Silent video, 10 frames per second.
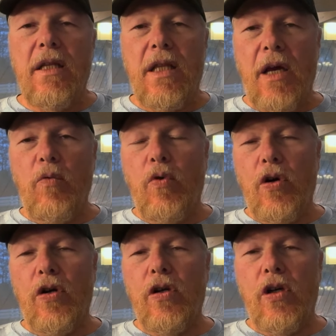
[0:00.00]
that
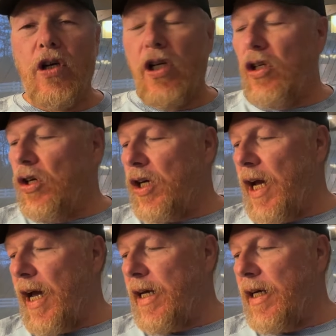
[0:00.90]
we're going to look
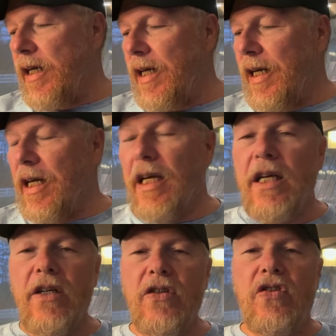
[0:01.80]
at
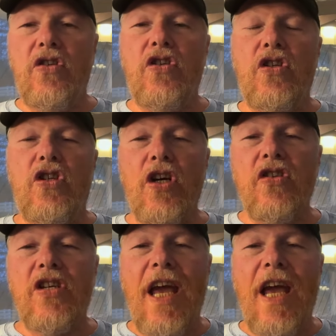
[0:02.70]
is just